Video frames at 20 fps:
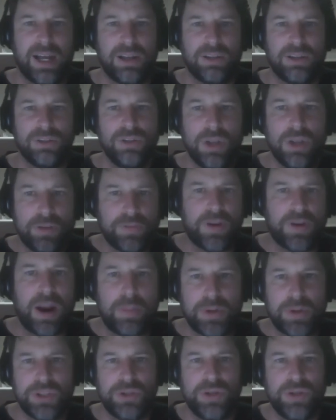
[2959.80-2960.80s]
look for
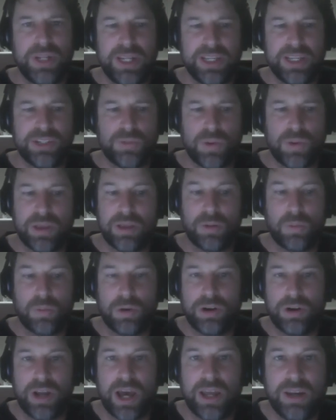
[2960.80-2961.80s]
opportunities where there
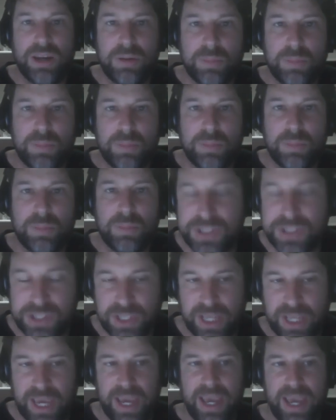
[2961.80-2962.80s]
were none
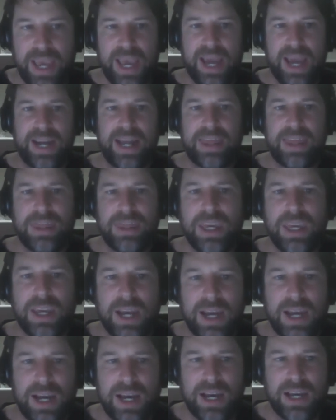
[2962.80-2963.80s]
previously. And I think,
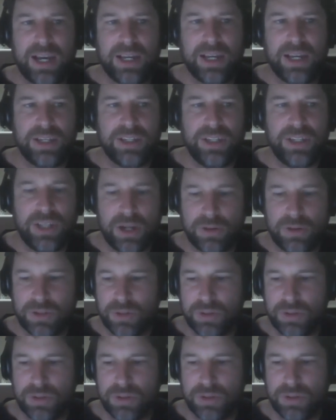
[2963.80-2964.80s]
uh, you know,
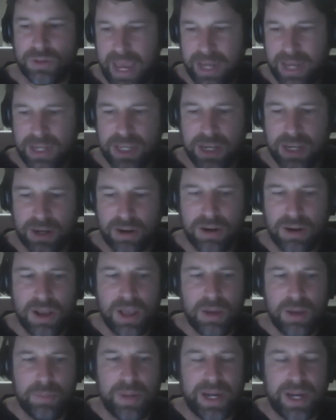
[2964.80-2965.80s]
we're going to end here,
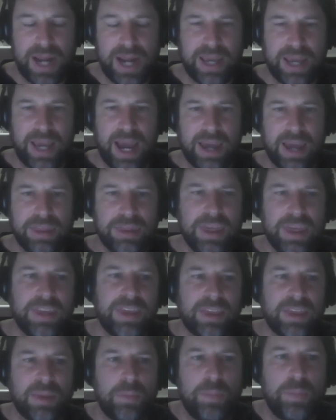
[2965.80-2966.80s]
but I, I think
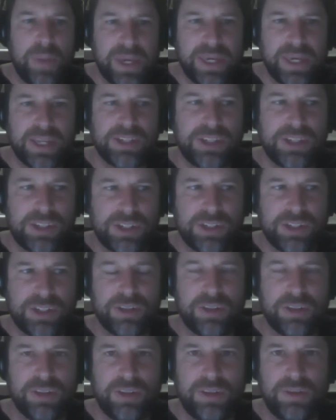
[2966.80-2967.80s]
that the biggest
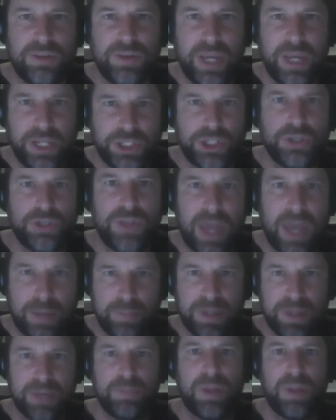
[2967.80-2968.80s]
issue
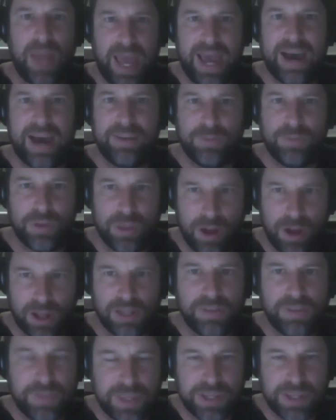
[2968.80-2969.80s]
that people have with
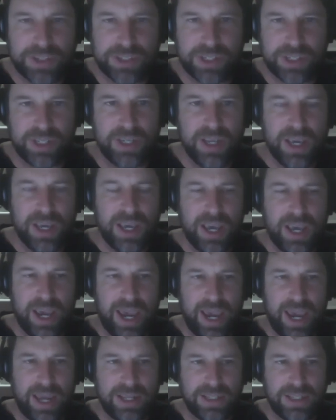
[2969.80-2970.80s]
all of this, and
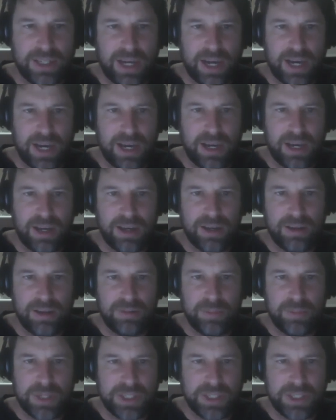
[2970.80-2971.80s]
and uh,
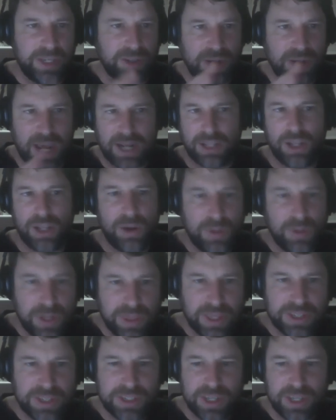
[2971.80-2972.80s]
Misty, you're not alone
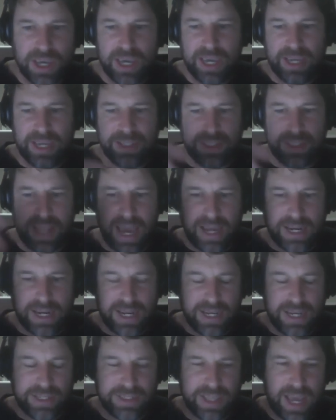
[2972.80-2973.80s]
in this, is that
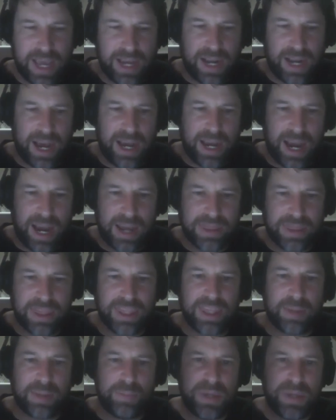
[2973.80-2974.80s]
is that I, I
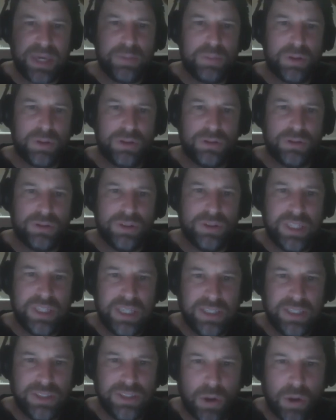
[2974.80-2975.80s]
think that people
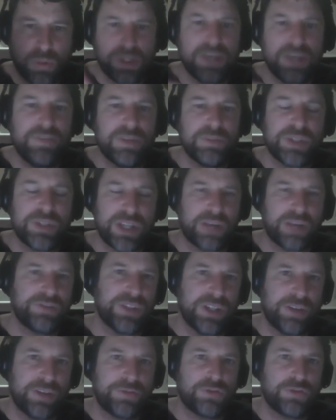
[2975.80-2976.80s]
don't give themselves
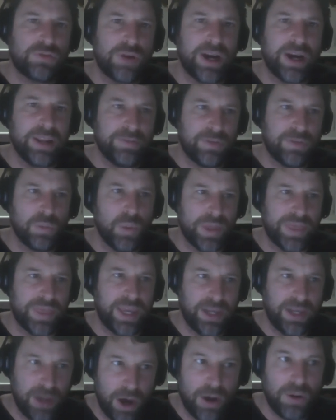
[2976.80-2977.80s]
enough credit for what
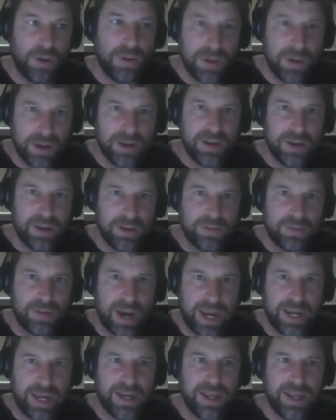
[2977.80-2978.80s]
they know,
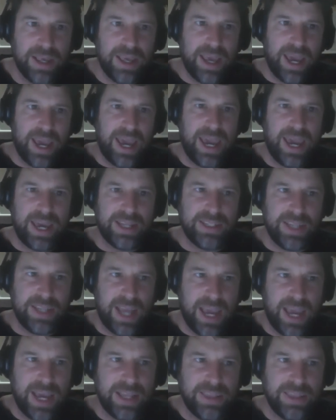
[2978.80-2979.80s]
right? Mm-hmm. And
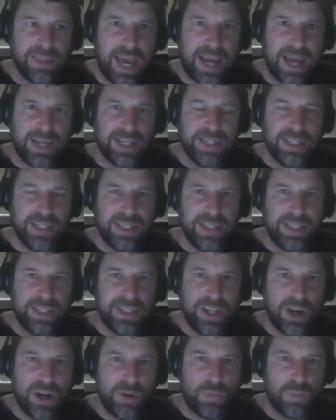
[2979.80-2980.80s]
and that it,
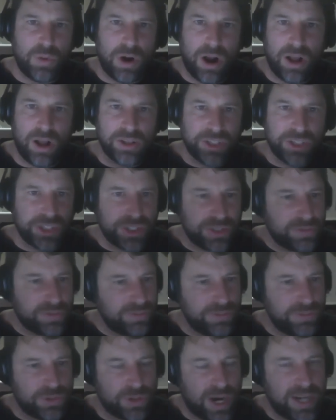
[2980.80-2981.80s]
you know, we're all just
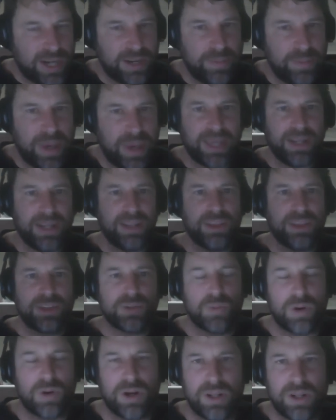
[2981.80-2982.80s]
trying to make it in
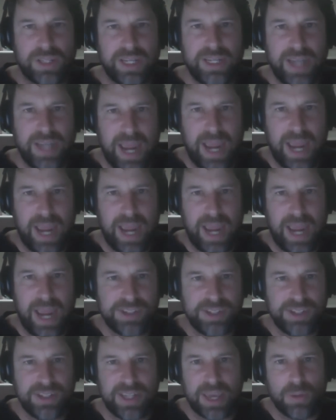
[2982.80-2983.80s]
this world, and, and it
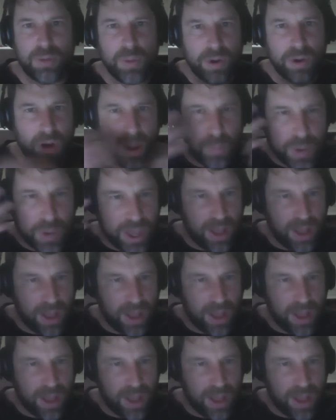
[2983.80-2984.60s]
doesn't, like, we're all, we all have the